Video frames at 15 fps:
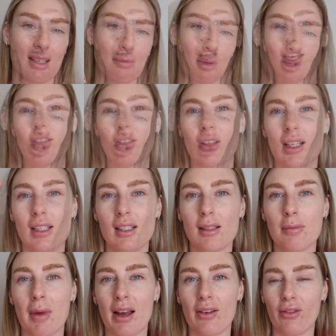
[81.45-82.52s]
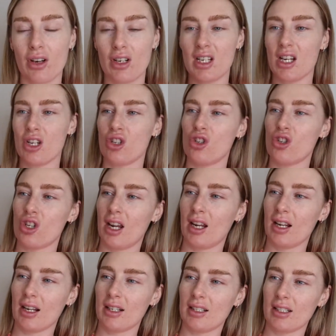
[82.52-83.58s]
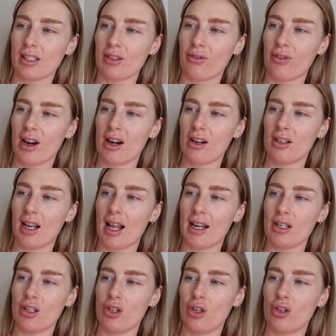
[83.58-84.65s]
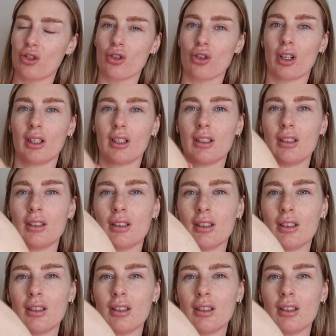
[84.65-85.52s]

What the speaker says: Okay, so this is my foundation shade and it is Fair Light Neutral.